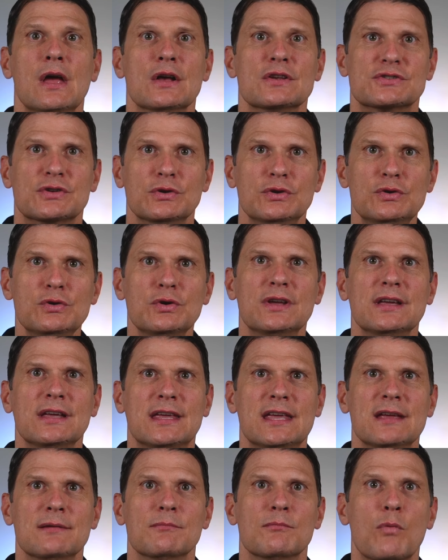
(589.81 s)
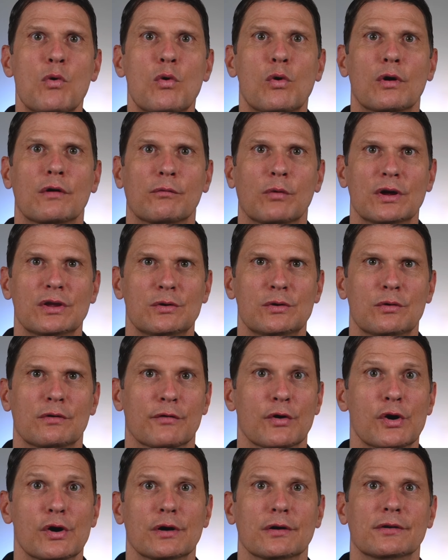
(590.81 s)
so you can keep more of what you have
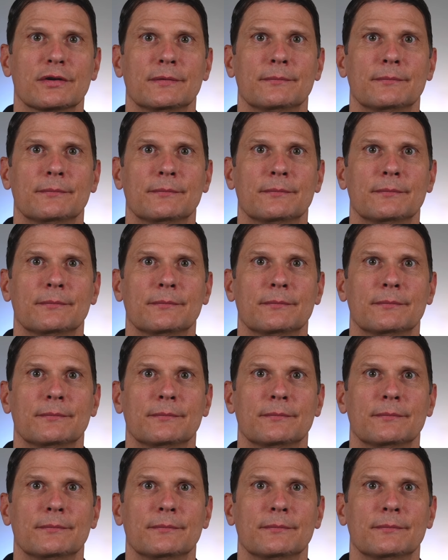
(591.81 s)
earned.